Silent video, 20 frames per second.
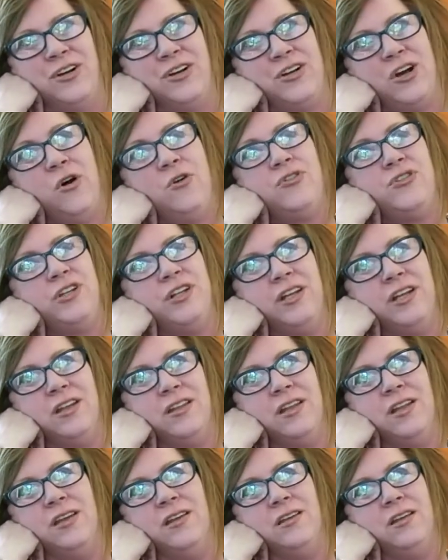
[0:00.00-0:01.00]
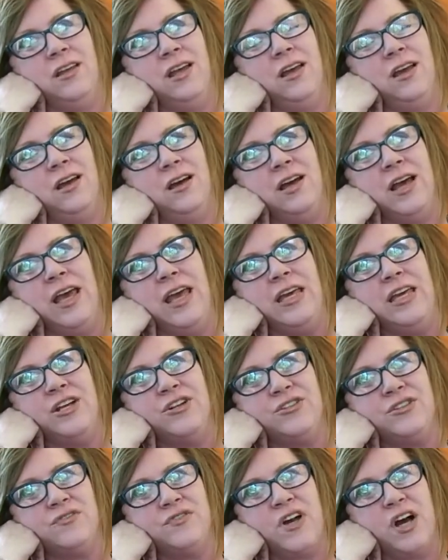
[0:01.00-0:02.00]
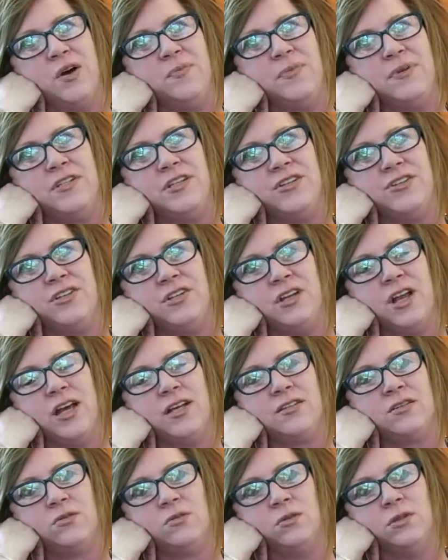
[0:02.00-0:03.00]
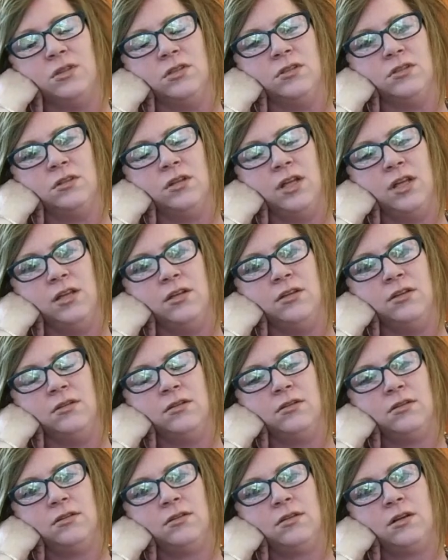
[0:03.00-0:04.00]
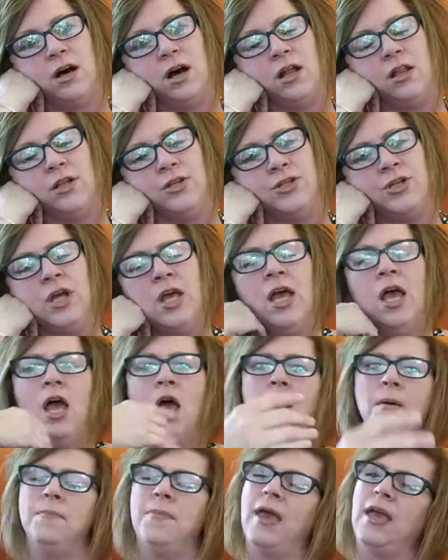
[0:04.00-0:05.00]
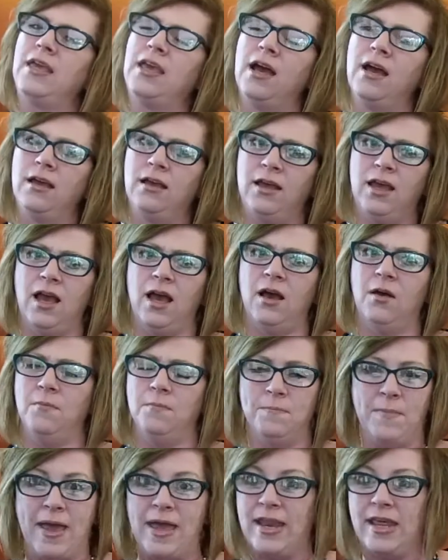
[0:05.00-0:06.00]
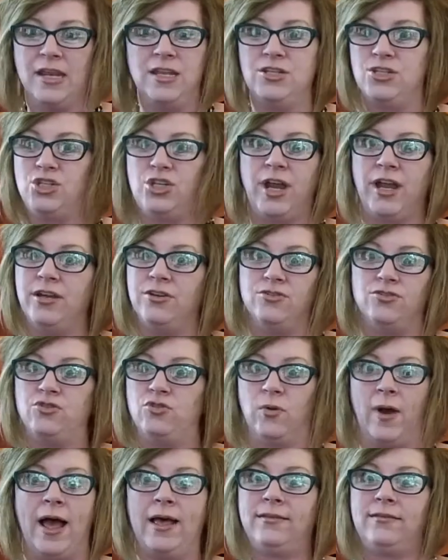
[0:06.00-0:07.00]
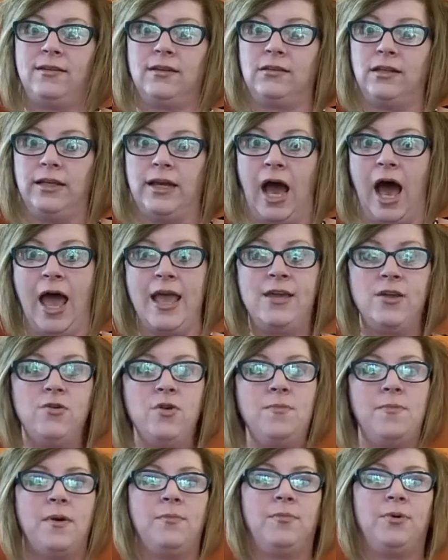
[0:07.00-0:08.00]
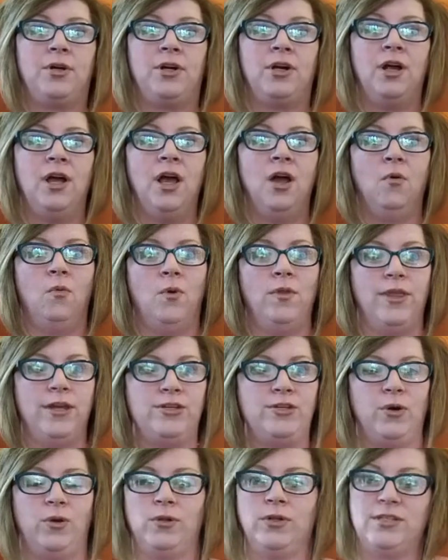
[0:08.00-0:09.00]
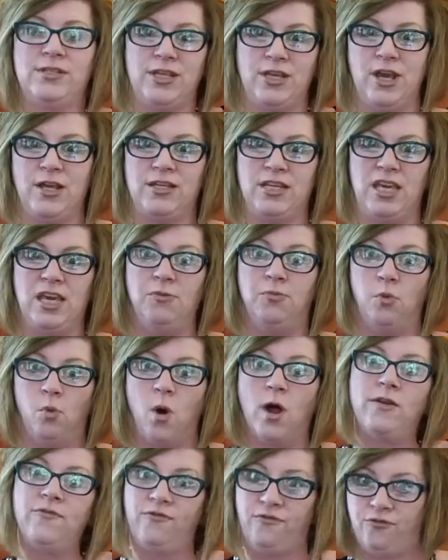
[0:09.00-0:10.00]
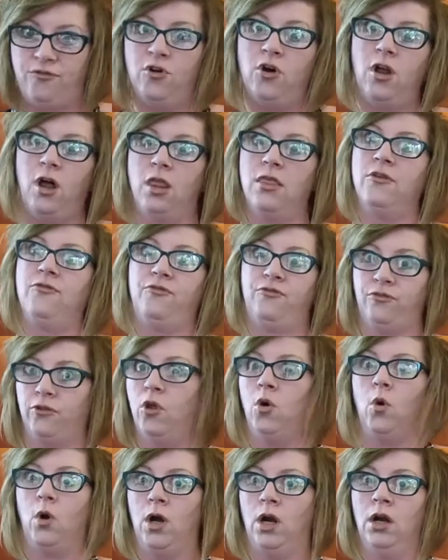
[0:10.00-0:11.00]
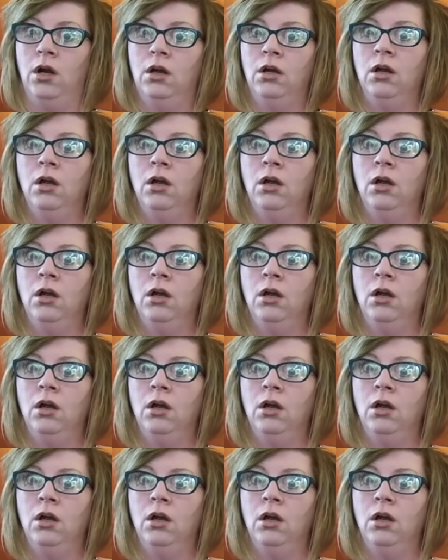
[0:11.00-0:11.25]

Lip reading: Coaching and then 8 years of competition, high school and college. Man, it has changed drastically. I can remember when they told us that you had to keep one foot on the floor